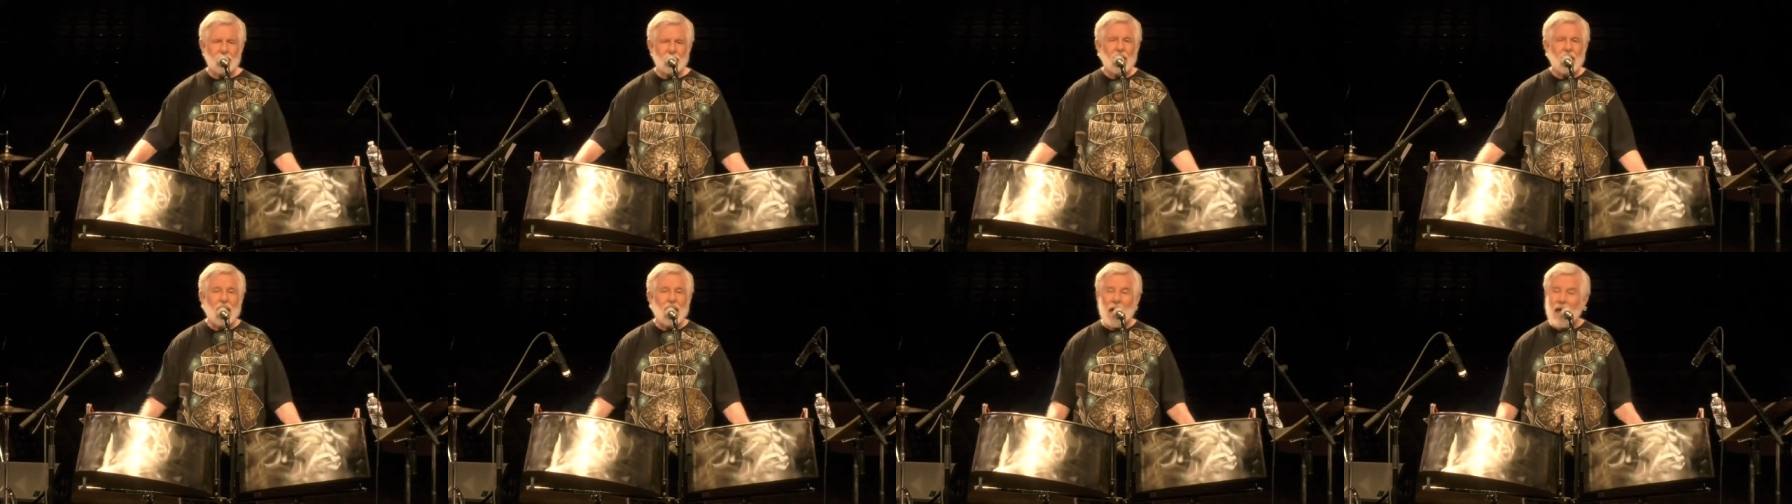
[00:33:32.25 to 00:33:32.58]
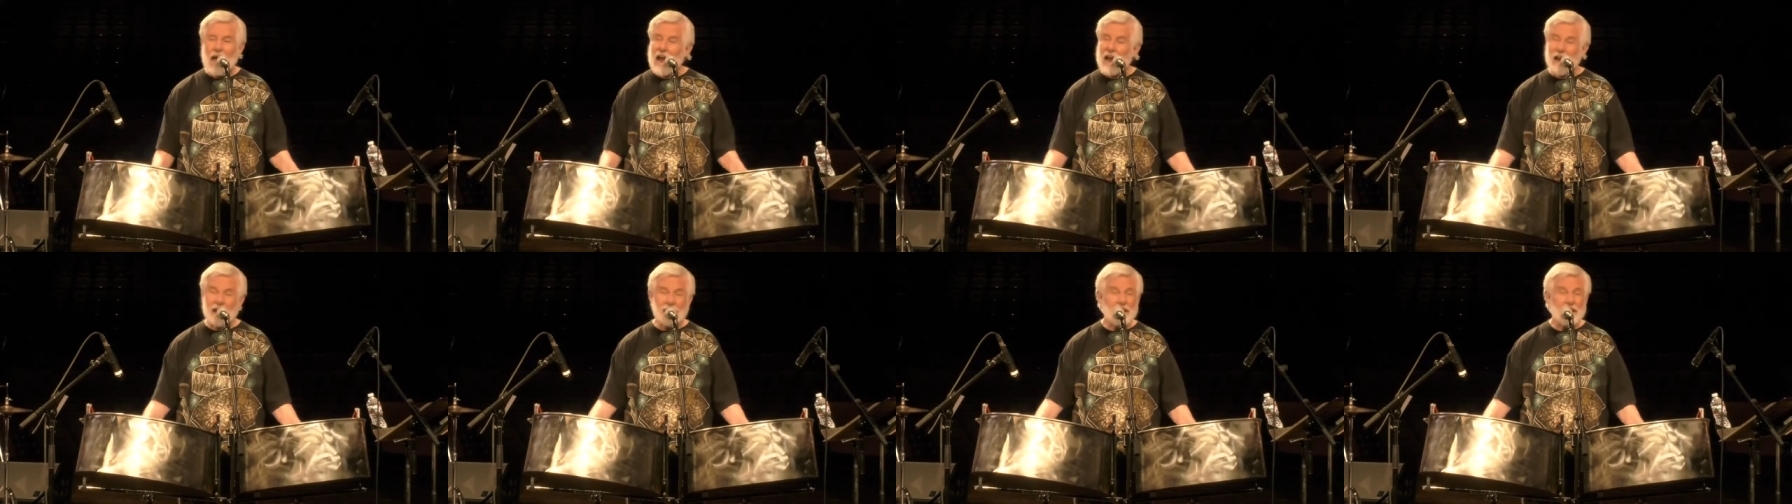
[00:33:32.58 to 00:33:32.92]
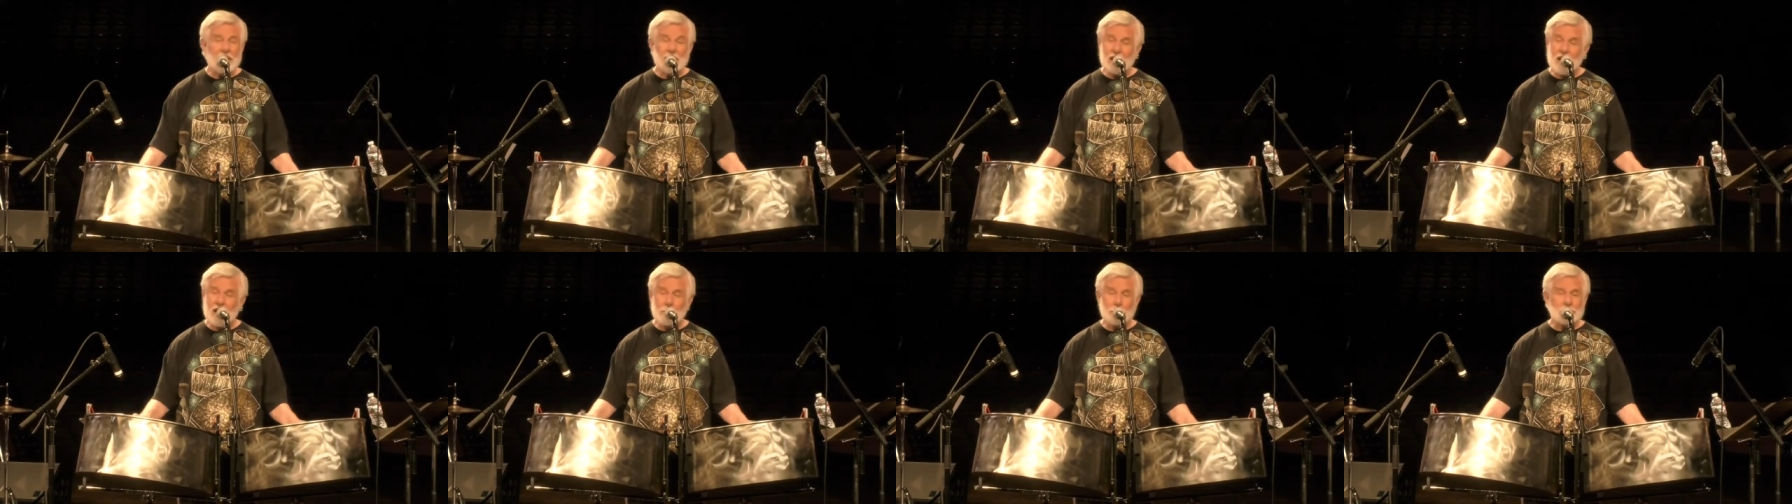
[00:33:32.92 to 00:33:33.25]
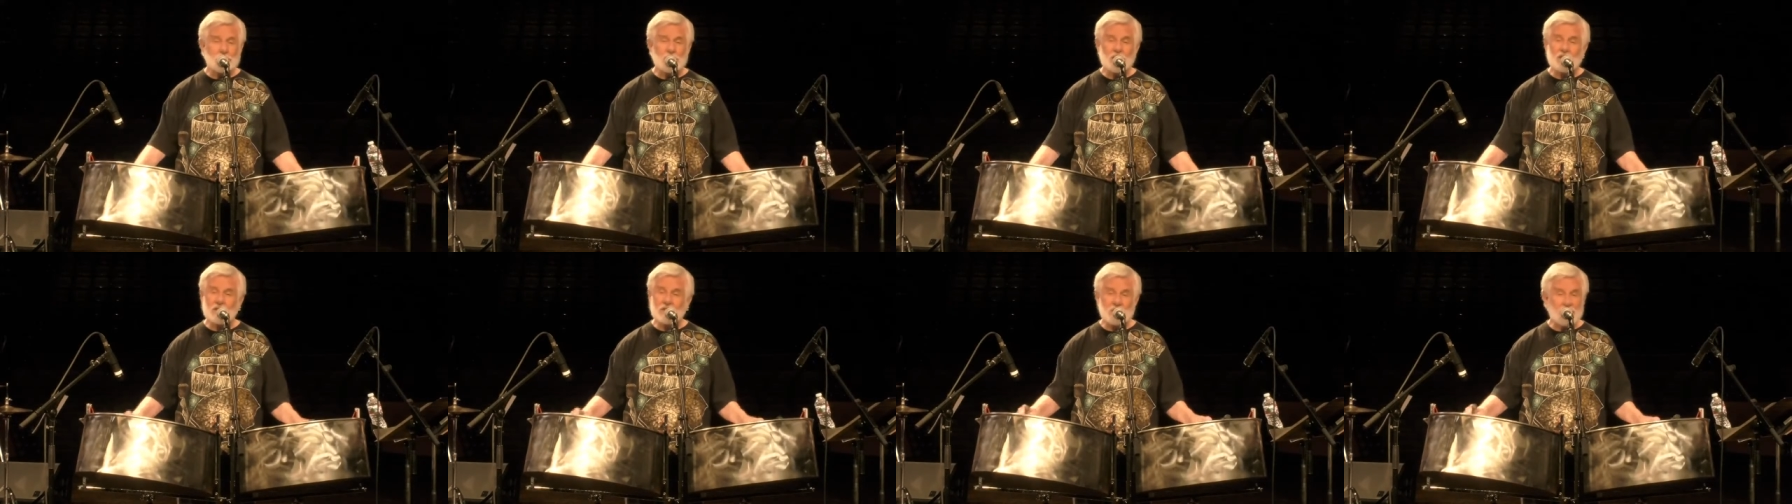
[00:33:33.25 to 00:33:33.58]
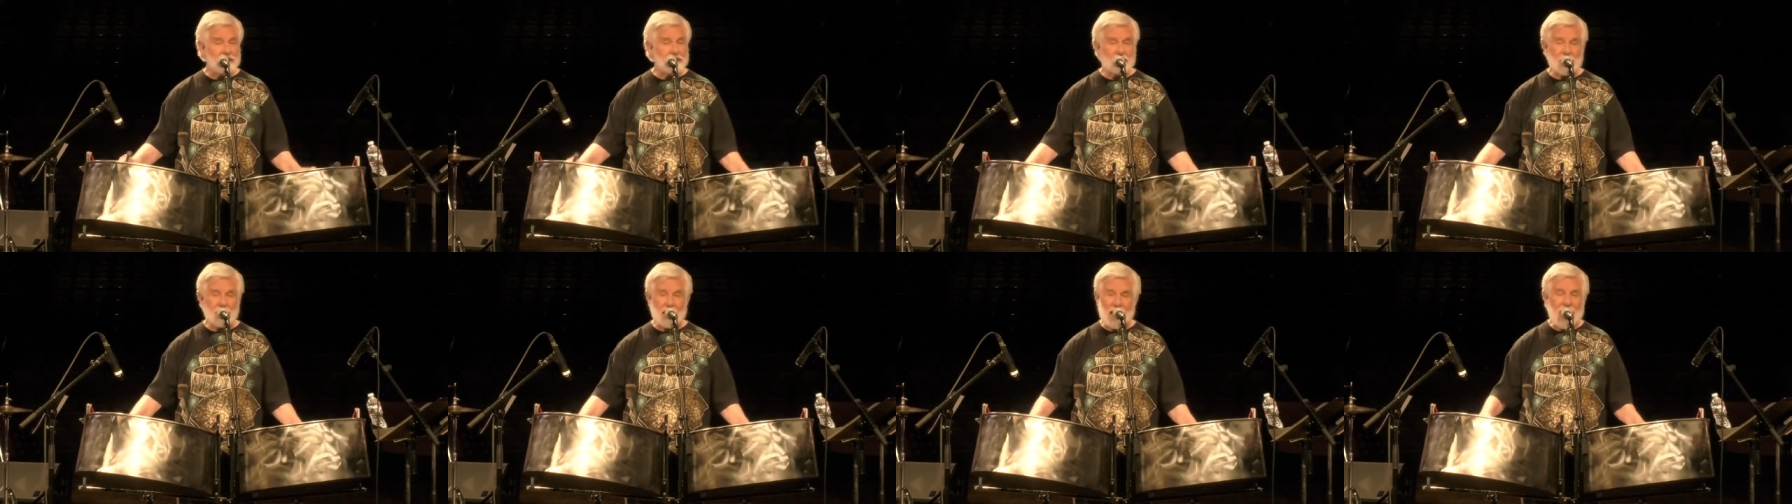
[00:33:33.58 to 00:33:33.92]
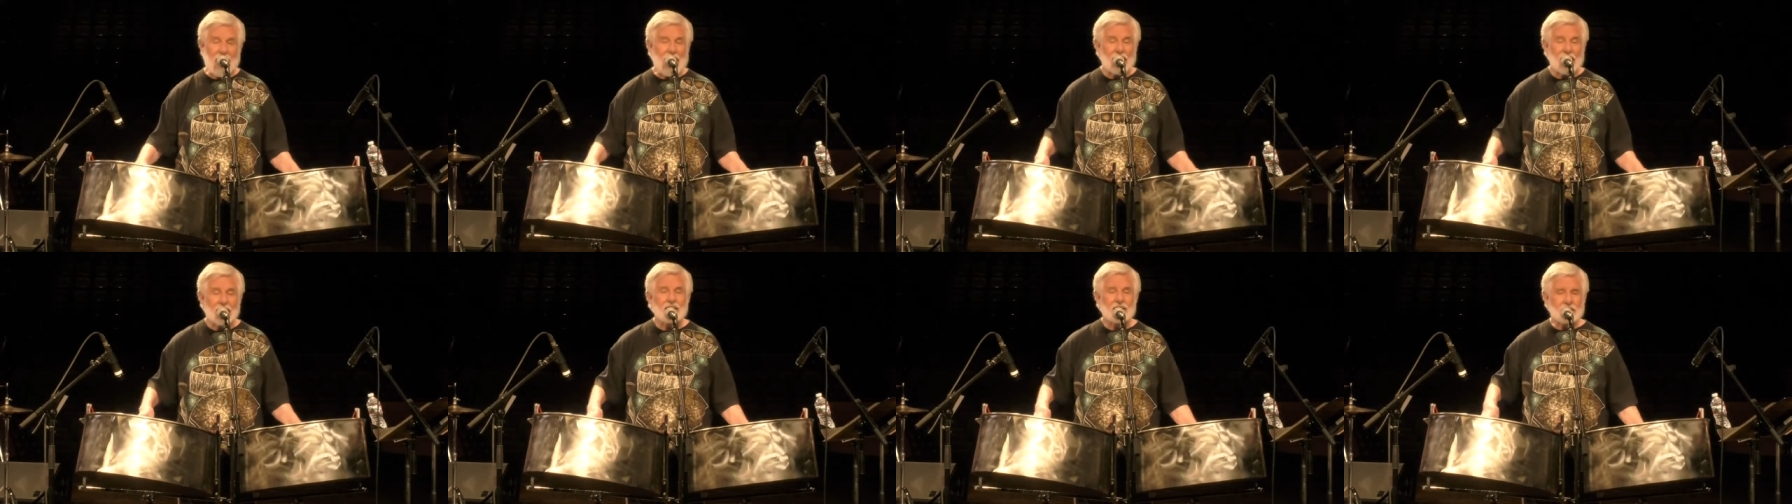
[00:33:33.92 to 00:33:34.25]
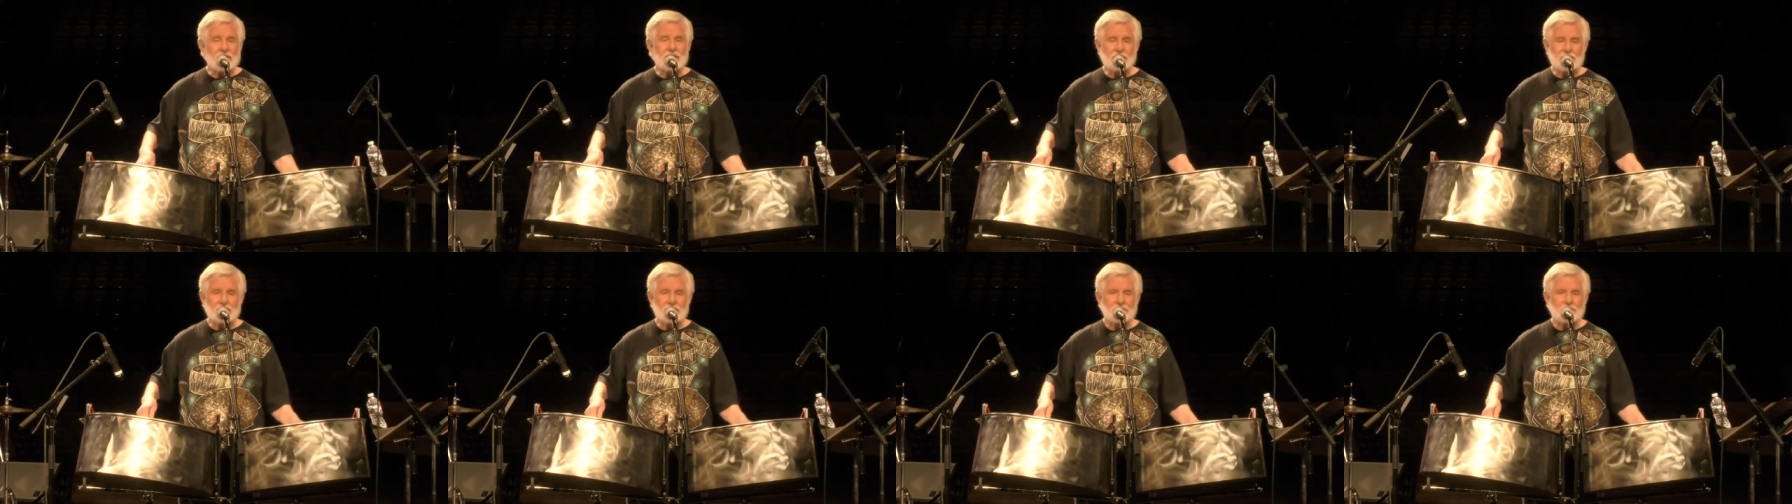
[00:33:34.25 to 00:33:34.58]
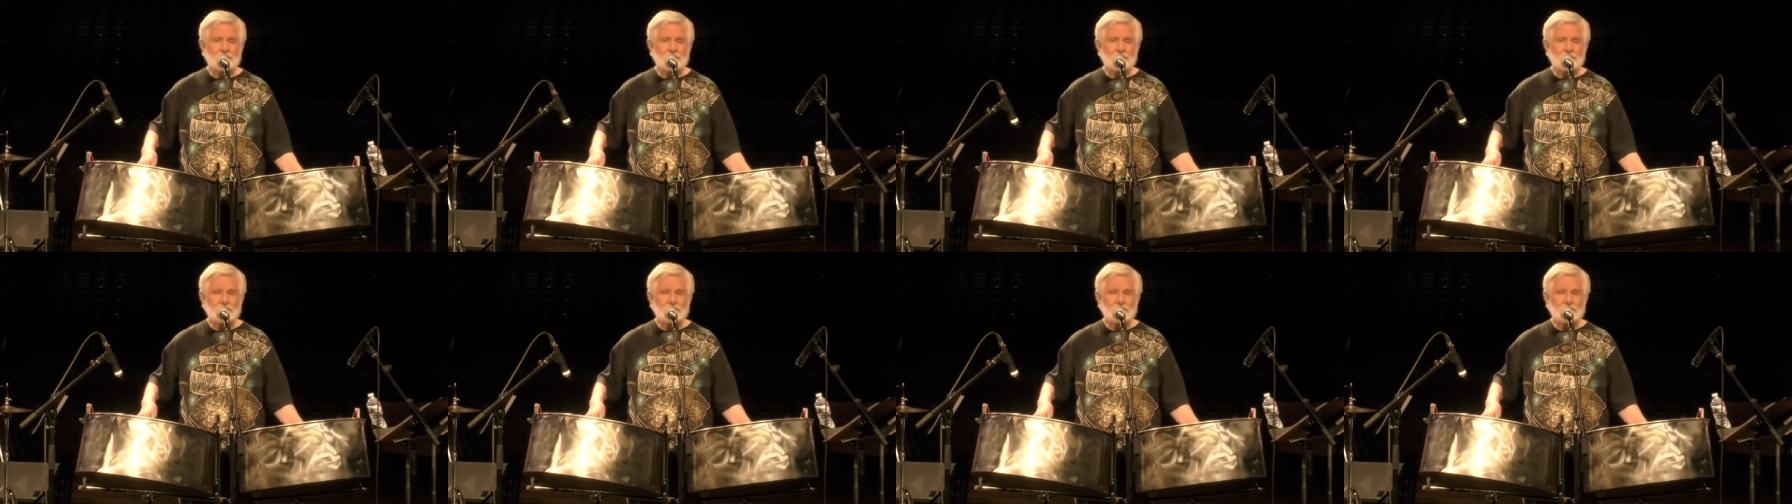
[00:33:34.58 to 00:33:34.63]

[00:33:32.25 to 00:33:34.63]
and an empty tin can.